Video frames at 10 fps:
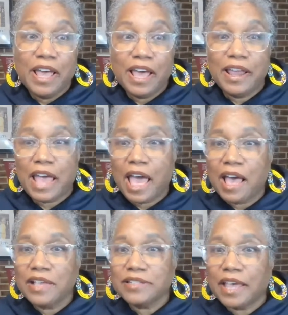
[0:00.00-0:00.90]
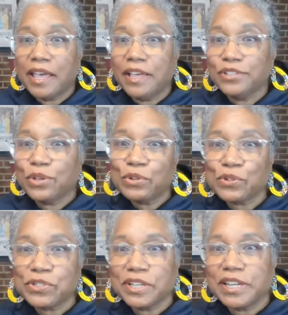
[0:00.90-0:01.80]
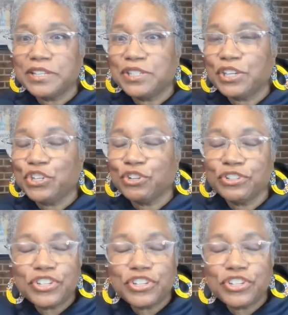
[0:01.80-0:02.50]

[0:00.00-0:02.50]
And as a social studies teacher,